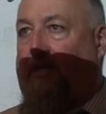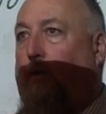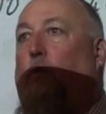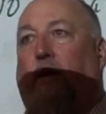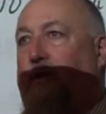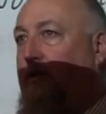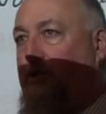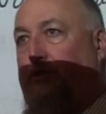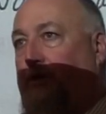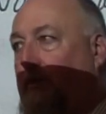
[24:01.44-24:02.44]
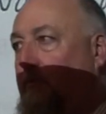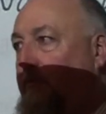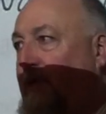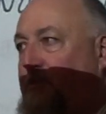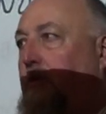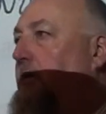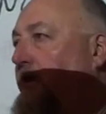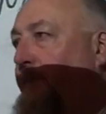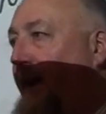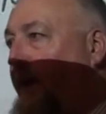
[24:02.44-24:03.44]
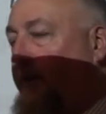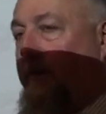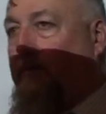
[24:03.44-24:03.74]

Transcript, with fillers: and I want to injure you, that's clearly a battery.